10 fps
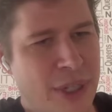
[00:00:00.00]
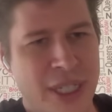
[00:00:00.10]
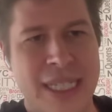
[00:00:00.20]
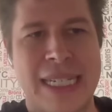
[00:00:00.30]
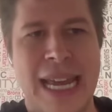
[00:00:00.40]

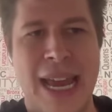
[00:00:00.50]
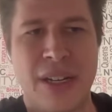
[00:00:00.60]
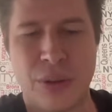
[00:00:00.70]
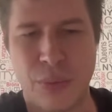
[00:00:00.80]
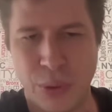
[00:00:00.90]
just
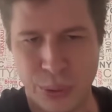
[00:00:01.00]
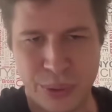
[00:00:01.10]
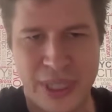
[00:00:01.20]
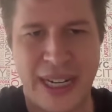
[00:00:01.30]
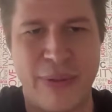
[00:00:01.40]
standard
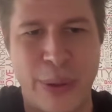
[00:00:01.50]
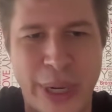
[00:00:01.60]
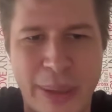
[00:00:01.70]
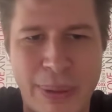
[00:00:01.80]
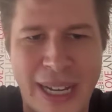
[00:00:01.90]
rules that
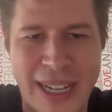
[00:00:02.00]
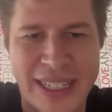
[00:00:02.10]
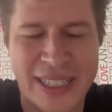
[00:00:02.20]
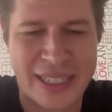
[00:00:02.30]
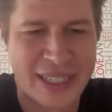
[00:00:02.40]
everyone
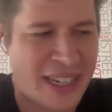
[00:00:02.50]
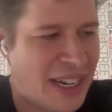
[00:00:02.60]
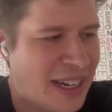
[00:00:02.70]
applies